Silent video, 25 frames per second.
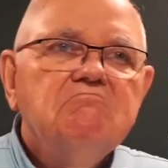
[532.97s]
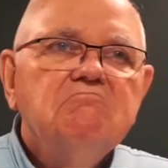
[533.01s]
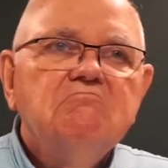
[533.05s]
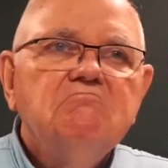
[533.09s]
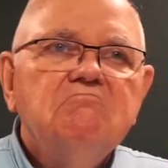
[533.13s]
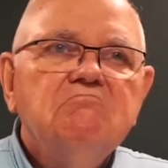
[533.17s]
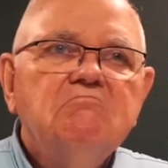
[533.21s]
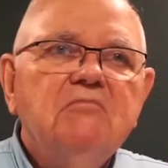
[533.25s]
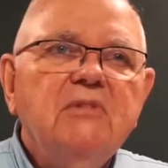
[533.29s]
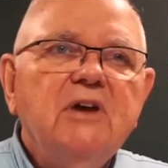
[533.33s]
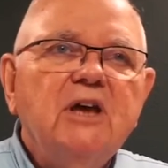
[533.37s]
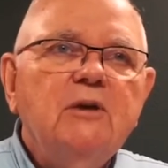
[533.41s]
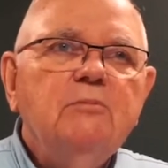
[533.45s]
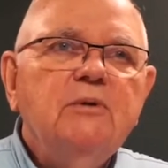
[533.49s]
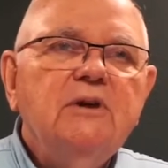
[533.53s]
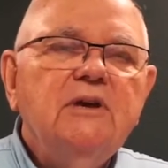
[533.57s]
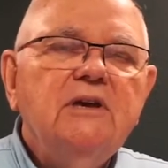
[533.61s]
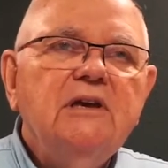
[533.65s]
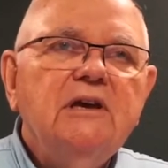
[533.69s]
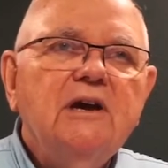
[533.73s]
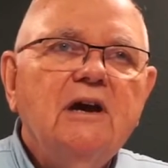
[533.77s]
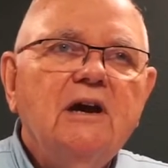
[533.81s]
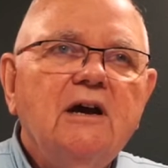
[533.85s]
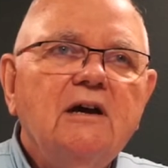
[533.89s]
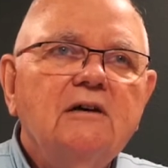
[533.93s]

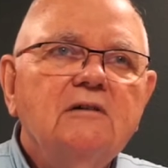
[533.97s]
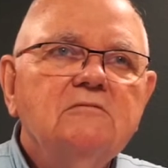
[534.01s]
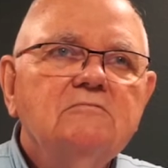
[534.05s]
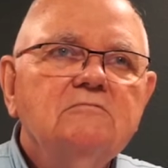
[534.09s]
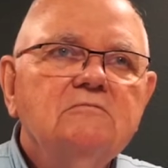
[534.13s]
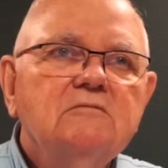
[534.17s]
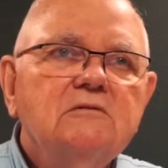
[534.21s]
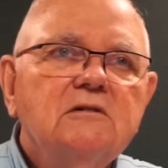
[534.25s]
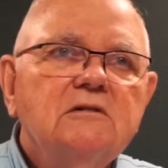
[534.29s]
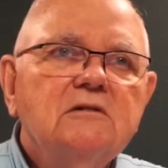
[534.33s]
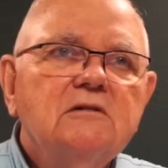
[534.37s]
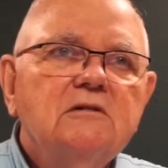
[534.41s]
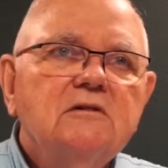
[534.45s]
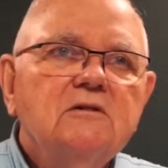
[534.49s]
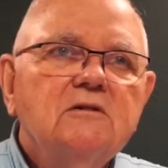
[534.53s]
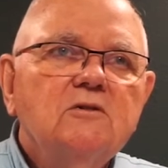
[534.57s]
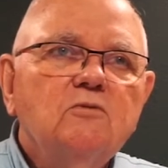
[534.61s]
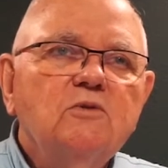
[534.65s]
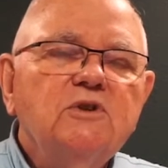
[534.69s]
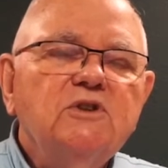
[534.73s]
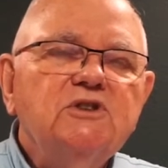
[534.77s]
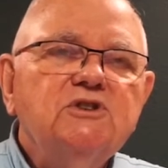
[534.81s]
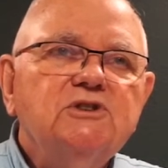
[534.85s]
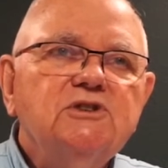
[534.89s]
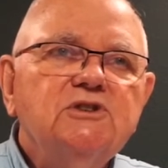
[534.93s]
maybe
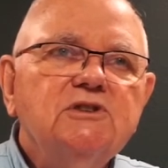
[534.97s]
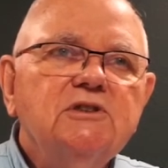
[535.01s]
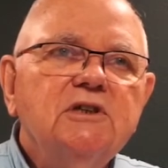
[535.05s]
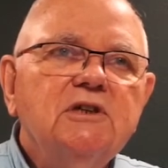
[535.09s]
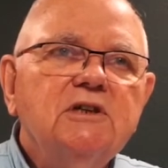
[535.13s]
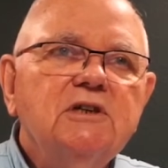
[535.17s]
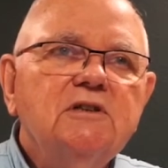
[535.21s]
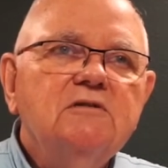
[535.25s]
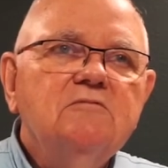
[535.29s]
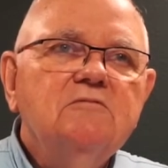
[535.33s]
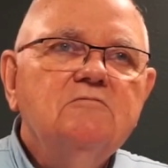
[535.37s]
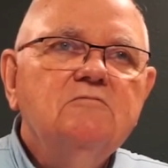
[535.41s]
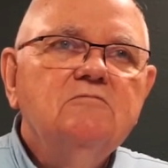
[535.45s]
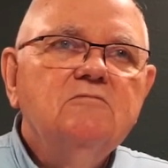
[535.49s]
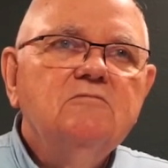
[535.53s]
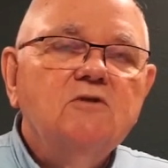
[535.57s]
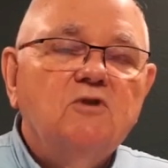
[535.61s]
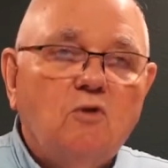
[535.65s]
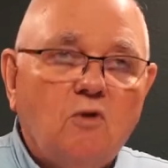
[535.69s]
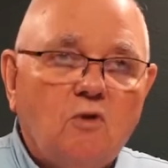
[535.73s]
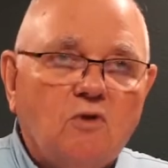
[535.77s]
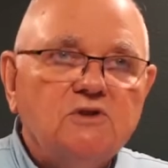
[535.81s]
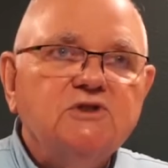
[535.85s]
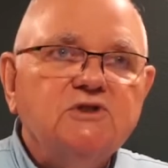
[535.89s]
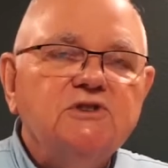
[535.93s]
we should, of
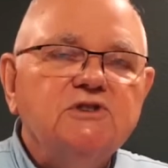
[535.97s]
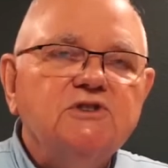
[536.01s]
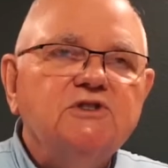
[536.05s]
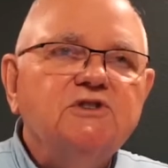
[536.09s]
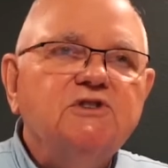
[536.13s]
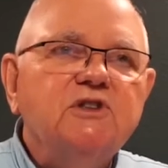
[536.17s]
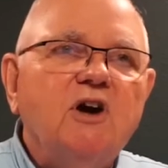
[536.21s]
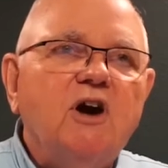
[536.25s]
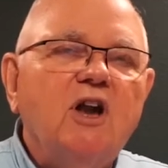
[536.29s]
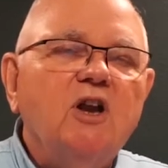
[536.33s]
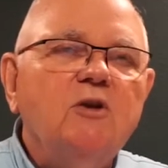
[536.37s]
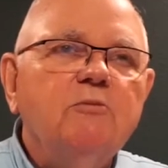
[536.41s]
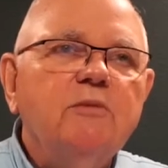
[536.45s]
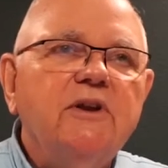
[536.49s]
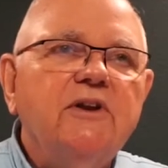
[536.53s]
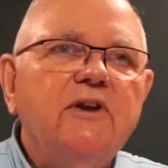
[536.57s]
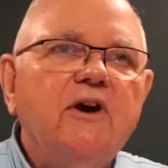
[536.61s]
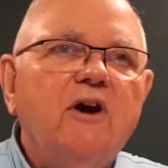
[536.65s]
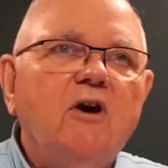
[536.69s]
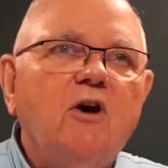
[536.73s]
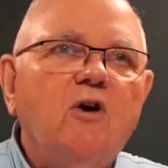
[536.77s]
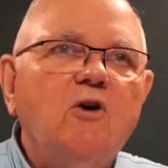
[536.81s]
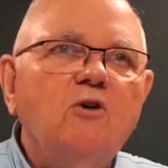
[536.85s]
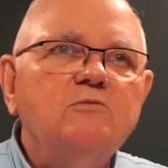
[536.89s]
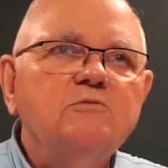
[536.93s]
course, install them in the
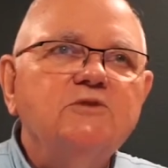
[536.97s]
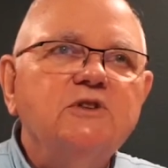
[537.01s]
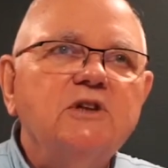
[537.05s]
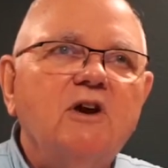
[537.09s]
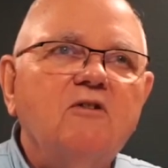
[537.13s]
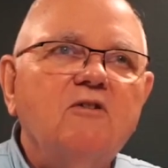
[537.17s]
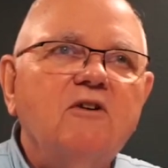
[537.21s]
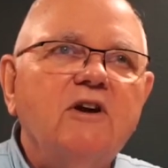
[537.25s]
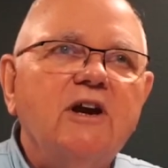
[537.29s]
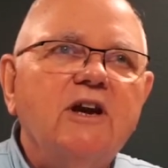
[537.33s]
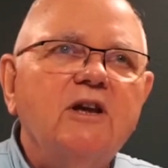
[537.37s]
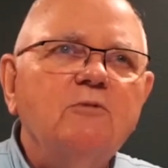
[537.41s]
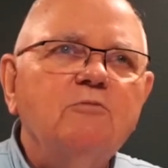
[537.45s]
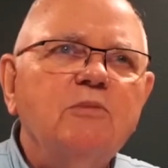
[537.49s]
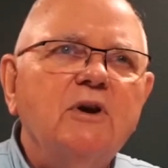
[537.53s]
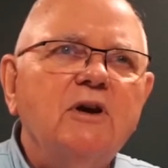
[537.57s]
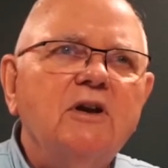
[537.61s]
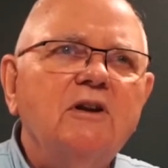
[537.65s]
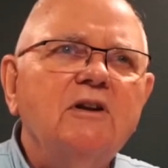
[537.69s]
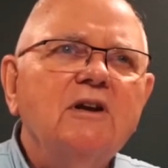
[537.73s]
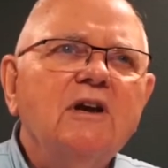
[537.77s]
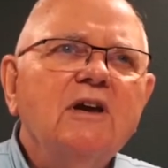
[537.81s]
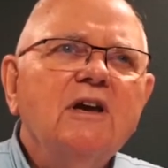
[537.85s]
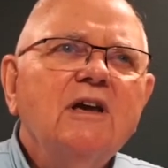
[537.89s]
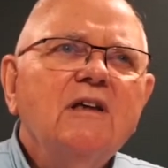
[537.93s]
homes already,
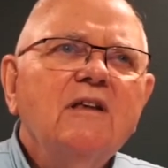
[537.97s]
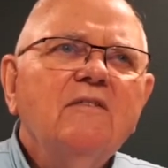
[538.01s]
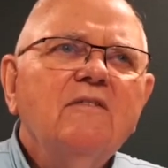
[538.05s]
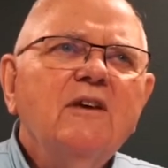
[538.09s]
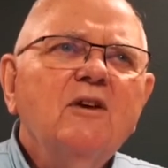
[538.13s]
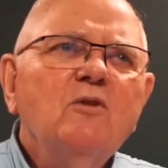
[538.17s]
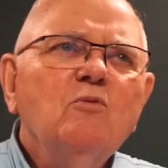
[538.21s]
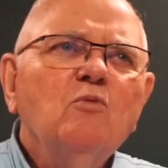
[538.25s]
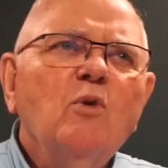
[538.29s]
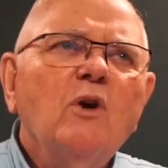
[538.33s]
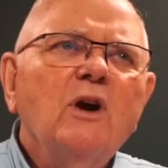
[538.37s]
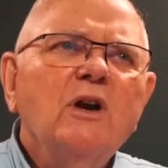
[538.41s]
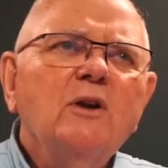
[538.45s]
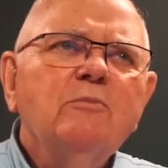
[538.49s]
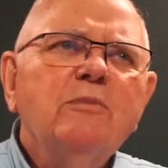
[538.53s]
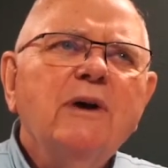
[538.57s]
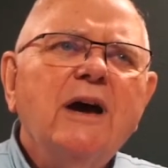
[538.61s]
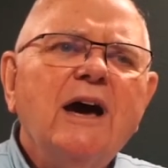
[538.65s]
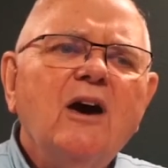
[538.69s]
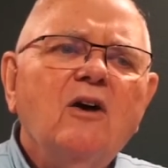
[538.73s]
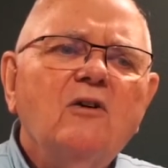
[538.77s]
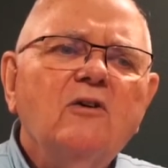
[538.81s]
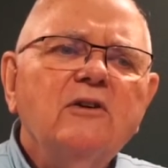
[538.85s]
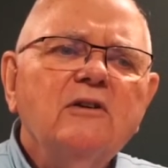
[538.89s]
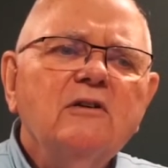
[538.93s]
but then what
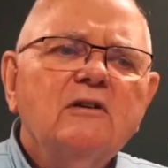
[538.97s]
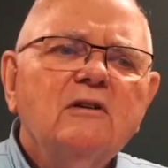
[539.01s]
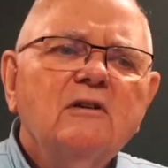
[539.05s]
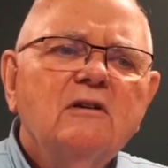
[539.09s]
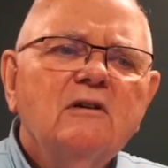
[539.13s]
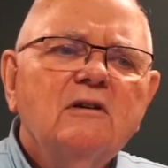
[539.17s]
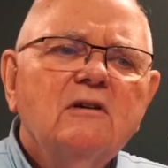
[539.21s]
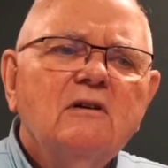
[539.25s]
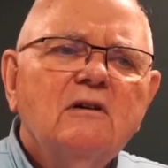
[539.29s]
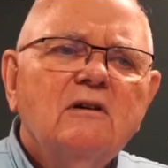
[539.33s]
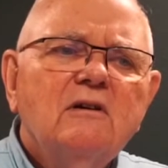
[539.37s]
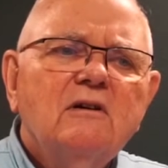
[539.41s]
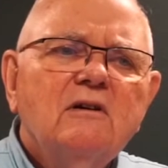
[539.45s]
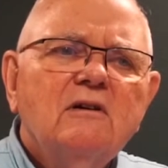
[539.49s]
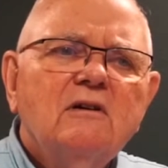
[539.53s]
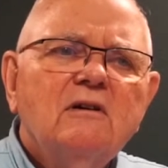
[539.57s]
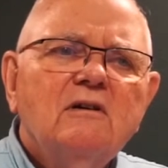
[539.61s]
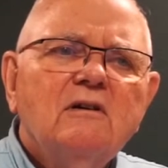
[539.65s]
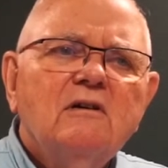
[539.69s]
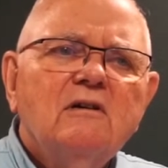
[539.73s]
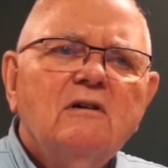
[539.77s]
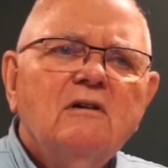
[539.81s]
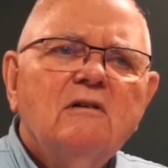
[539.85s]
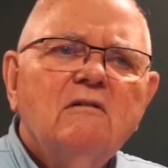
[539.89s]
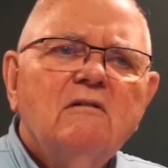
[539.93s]
about
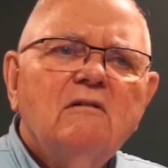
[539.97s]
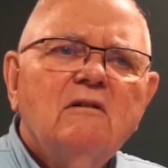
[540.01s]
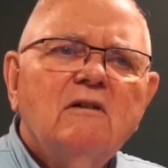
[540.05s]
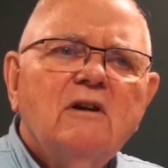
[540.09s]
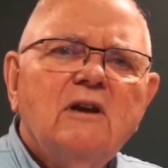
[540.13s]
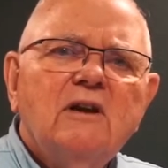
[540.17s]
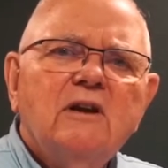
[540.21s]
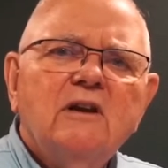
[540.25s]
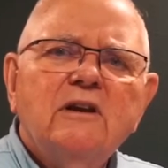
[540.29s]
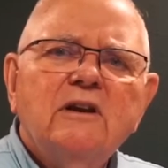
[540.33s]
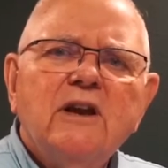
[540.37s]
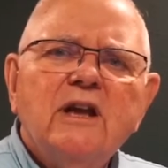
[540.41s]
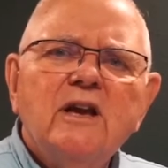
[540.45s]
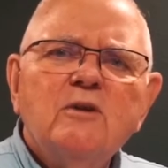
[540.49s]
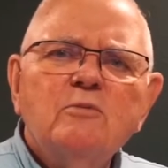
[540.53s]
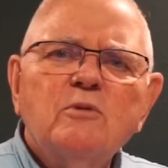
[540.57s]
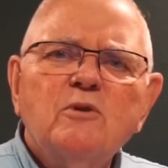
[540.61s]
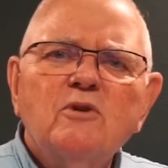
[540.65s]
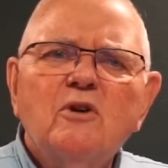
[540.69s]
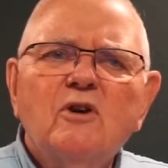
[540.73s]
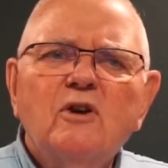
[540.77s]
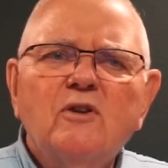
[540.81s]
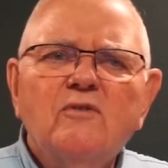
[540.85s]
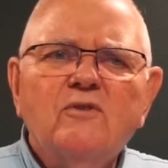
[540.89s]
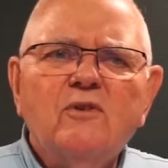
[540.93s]
in a
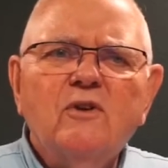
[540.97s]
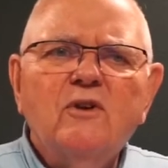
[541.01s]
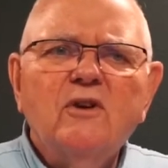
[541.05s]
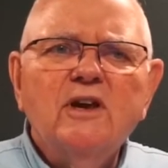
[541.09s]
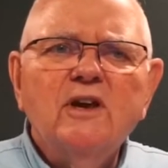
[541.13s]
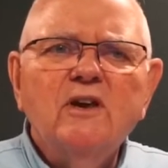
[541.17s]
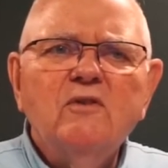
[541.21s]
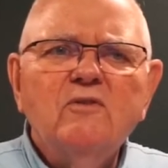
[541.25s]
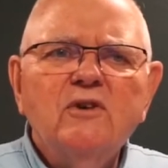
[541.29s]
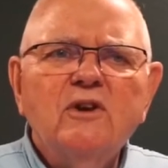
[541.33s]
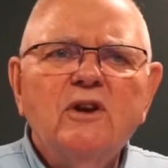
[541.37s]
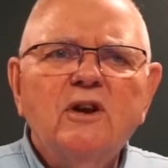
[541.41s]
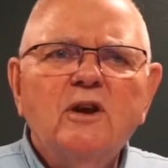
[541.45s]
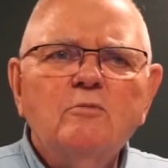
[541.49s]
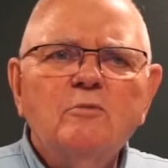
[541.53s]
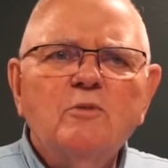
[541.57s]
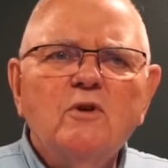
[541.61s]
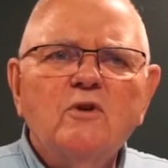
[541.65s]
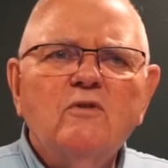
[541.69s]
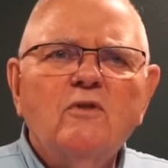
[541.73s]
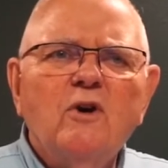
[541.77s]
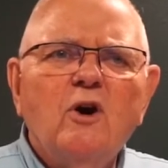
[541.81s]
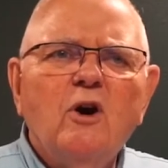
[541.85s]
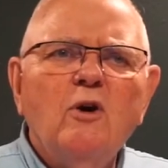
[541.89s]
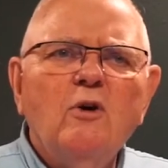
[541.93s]
neighborhood for a given number
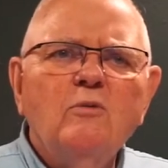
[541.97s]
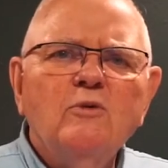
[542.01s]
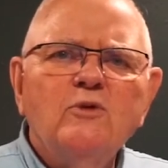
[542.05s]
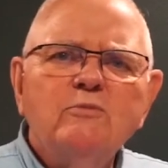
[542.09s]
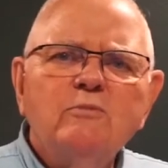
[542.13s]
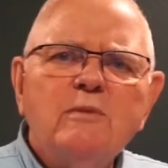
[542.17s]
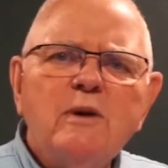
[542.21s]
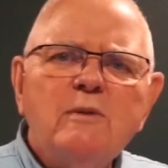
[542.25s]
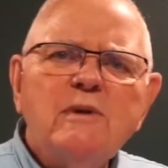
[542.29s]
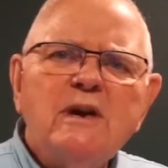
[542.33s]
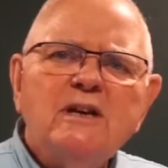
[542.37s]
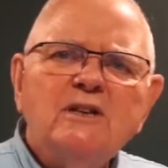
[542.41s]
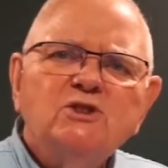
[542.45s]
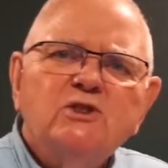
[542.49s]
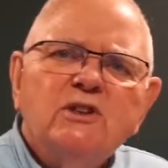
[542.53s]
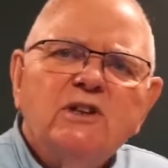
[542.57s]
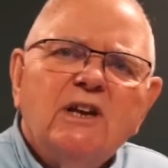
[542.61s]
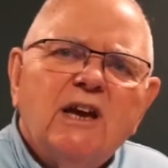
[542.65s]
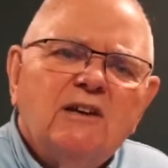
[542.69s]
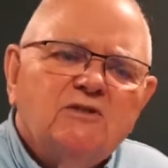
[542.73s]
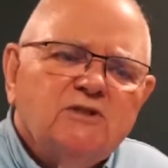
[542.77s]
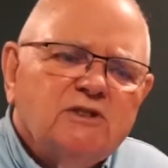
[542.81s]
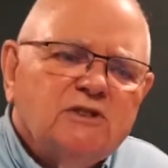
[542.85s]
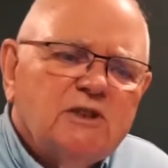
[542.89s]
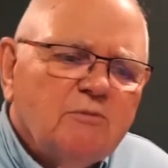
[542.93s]
of homes? Maybe I should
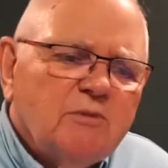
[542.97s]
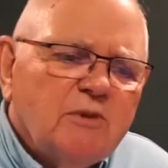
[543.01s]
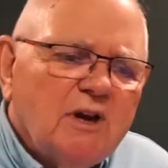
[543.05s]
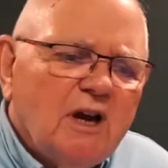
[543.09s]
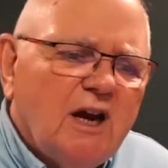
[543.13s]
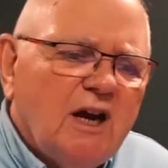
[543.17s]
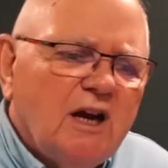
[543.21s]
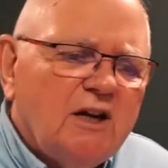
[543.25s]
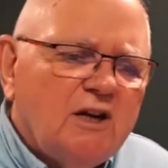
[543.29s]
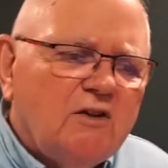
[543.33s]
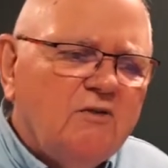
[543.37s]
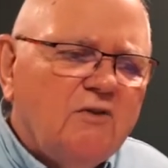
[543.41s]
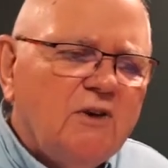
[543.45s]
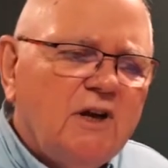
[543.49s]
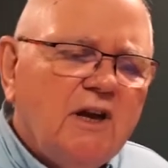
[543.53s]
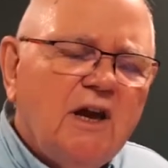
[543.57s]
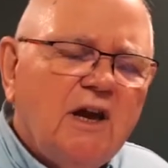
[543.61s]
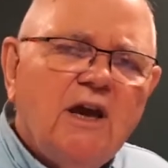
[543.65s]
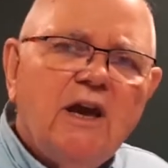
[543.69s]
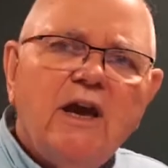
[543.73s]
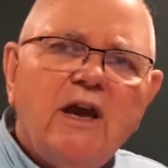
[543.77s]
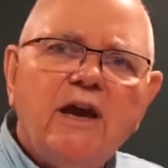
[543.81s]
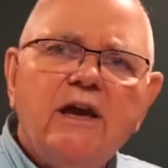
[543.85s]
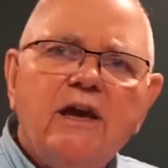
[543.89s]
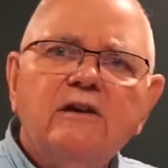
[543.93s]
have some kind of
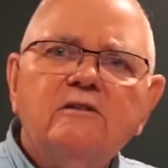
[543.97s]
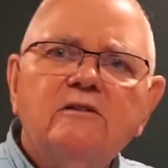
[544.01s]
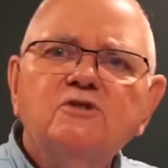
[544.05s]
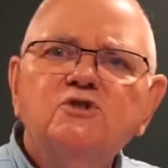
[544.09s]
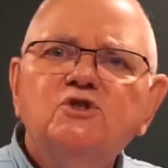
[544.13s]
energy